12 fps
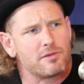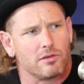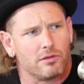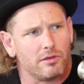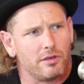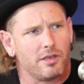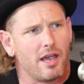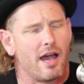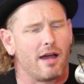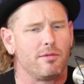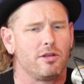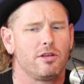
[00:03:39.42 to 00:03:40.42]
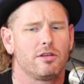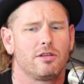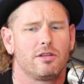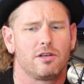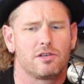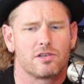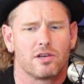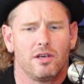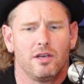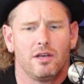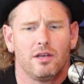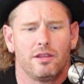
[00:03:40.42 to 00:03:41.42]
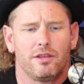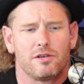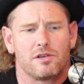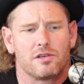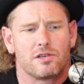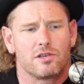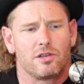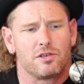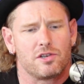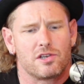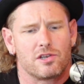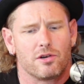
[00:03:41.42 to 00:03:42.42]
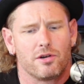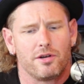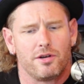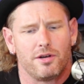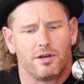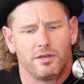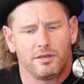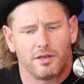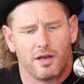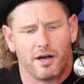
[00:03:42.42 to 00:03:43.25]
absolutely. Yeah, I mean, there's a certain